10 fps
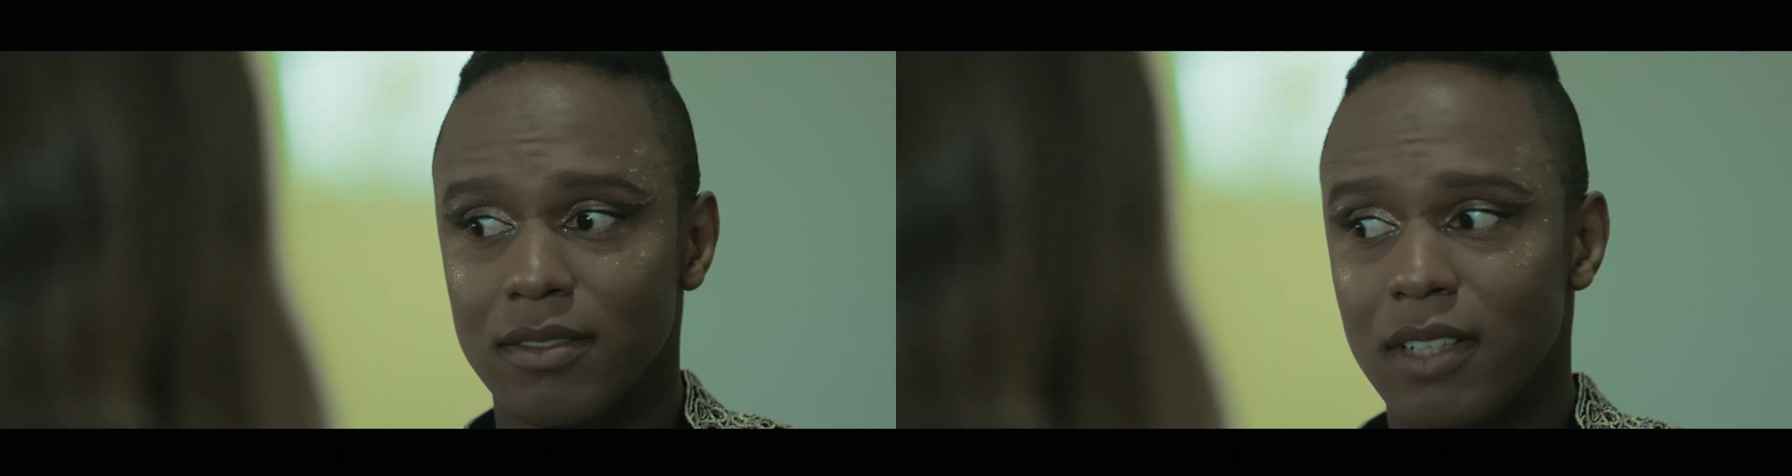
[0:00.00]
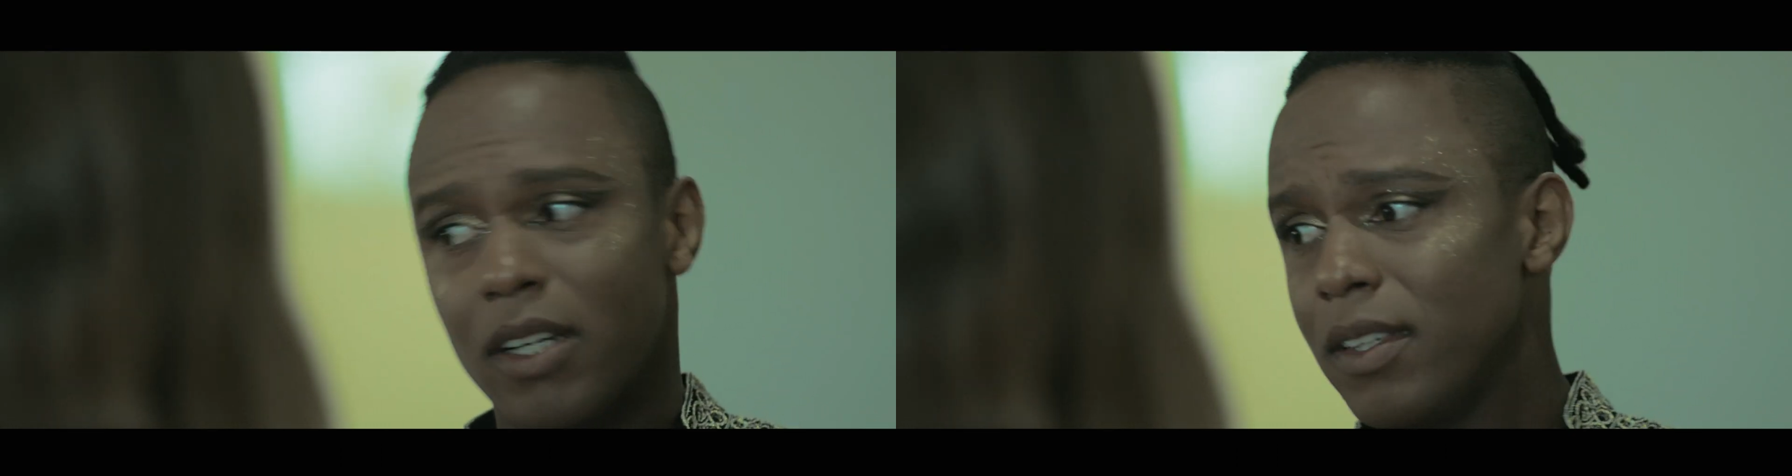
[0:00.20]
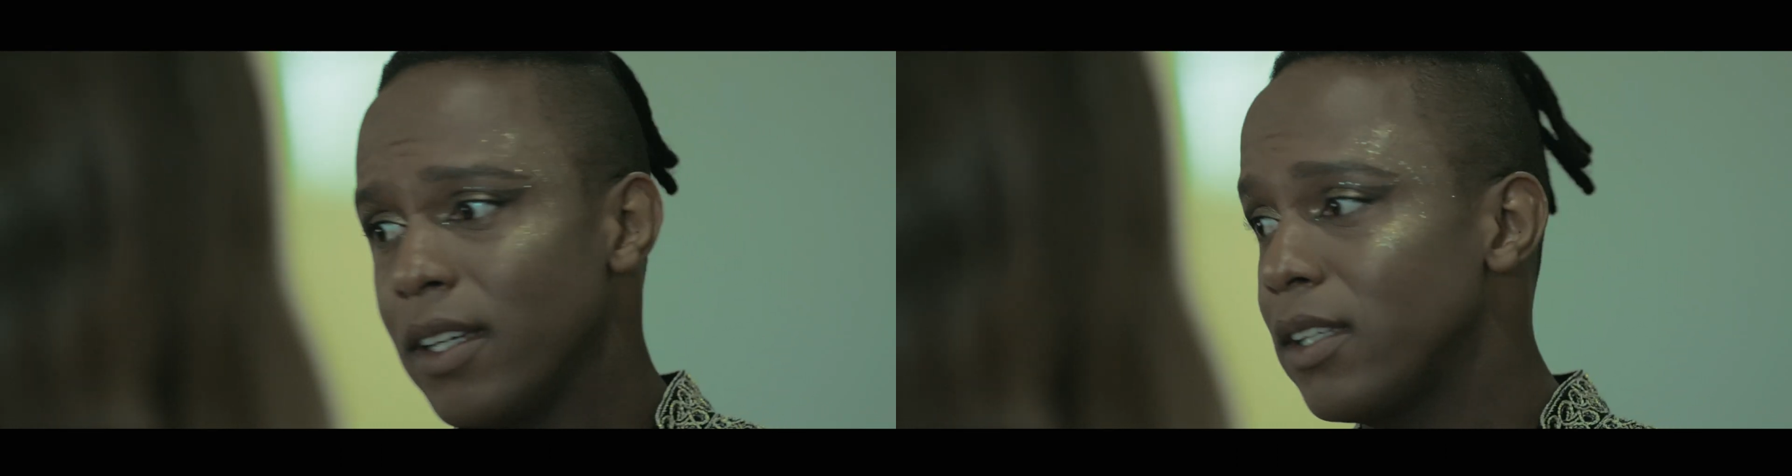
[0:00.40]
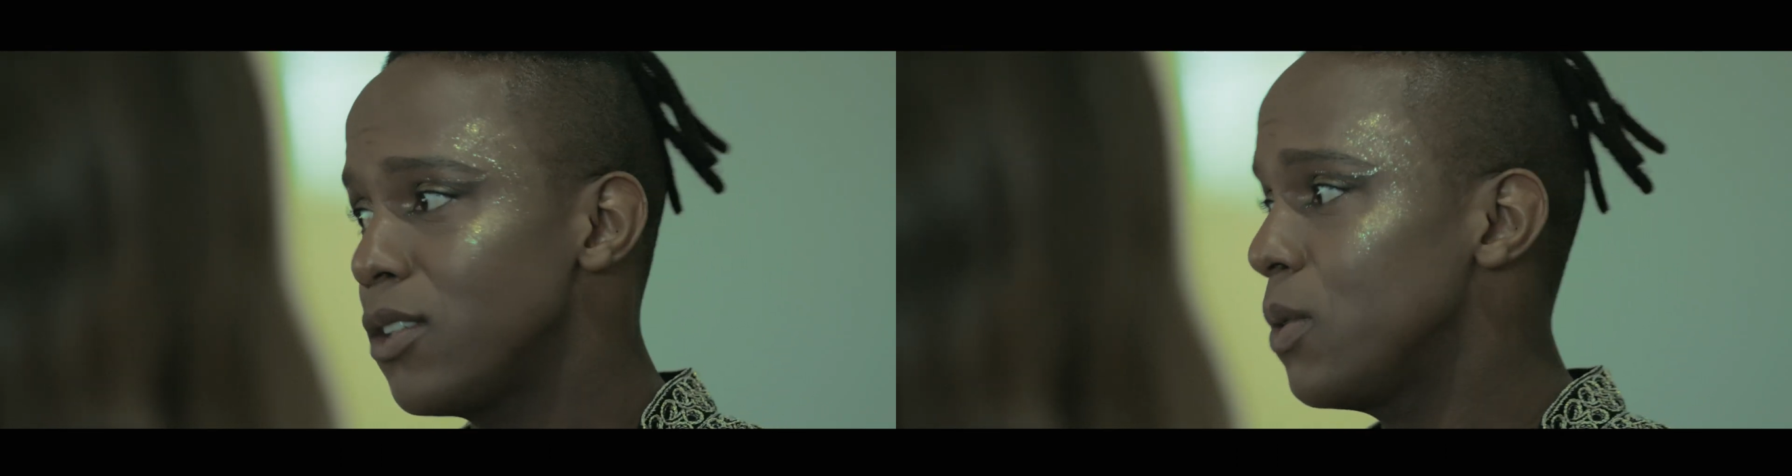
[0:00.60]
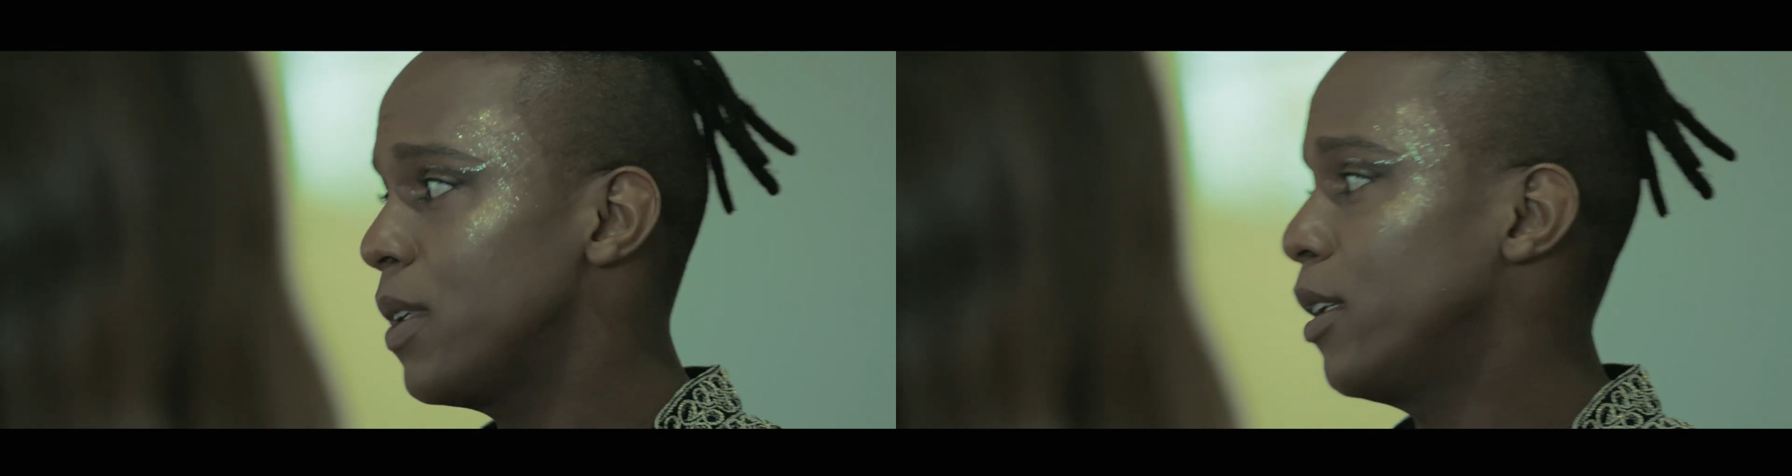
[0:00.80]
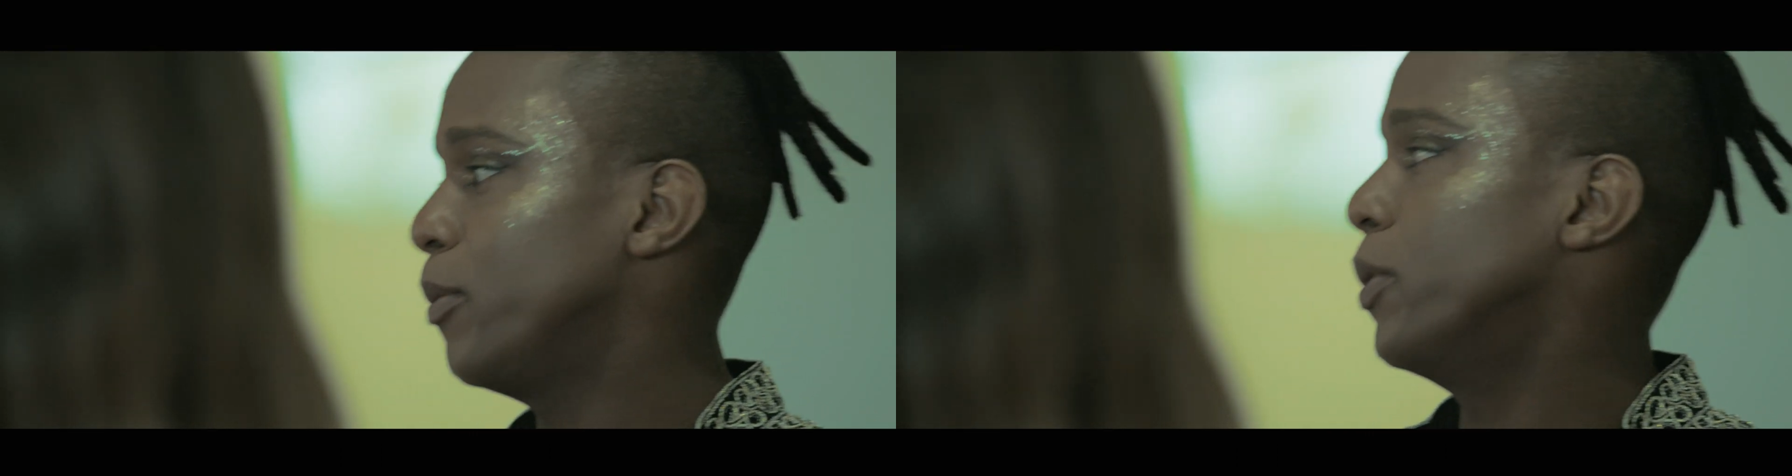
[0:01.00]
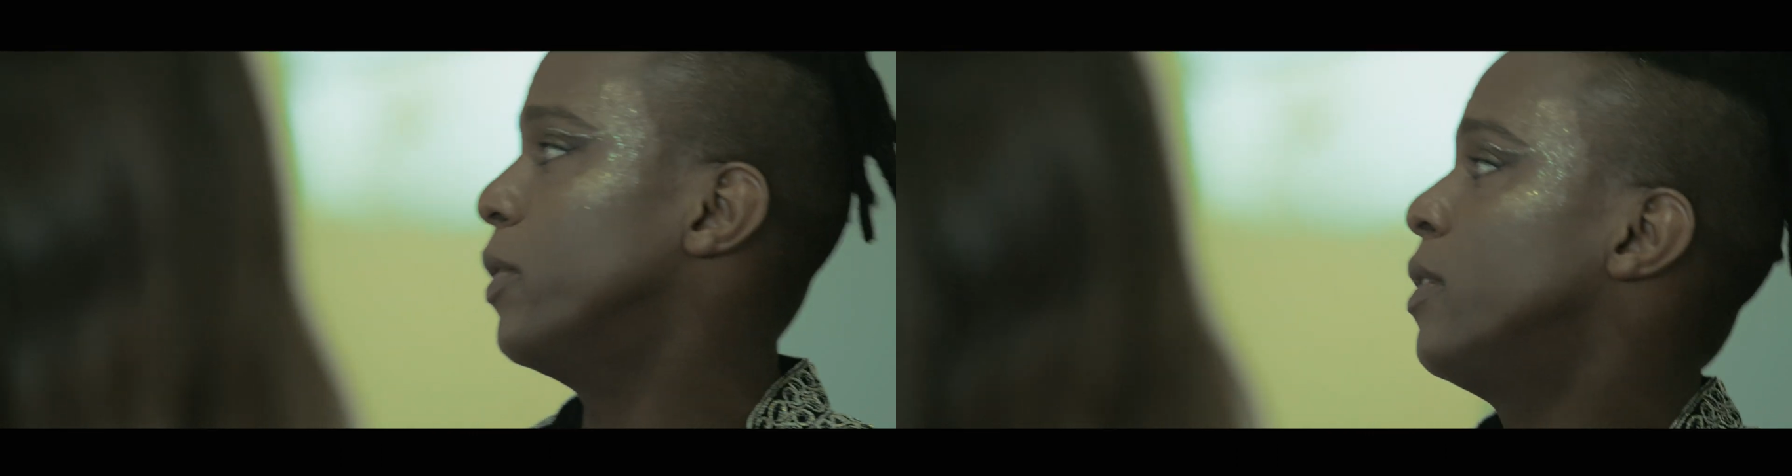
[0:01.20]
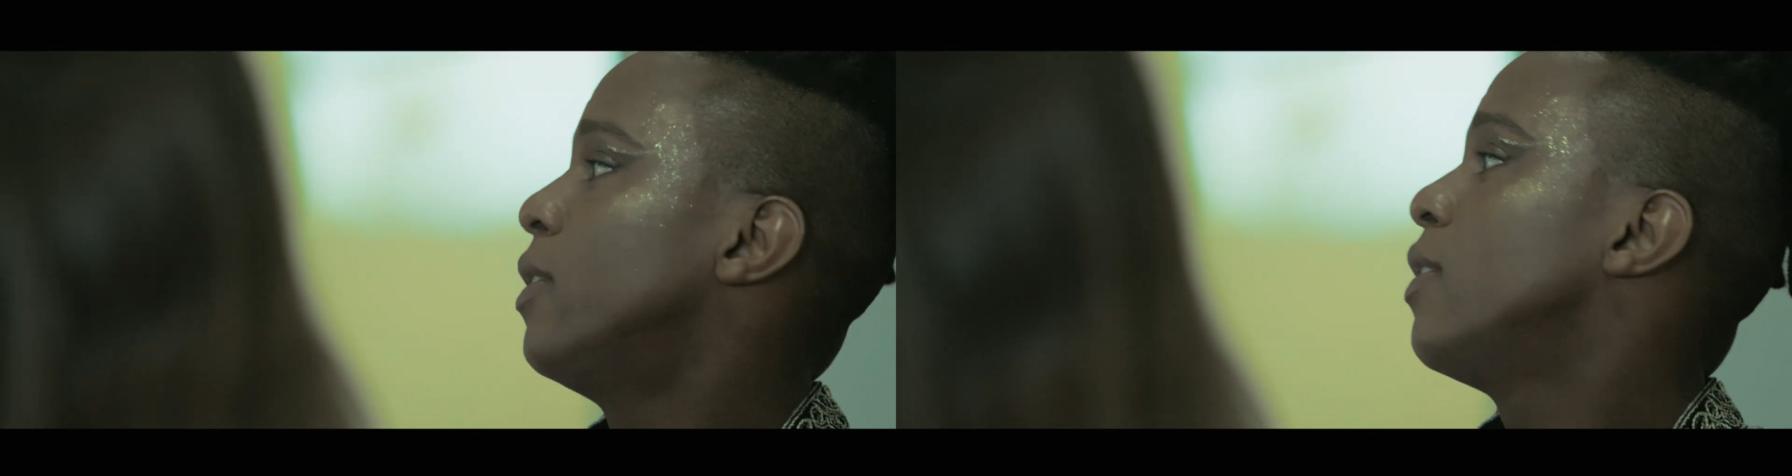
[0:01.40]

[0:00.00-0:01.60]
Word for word: I don't think I can do it anymore.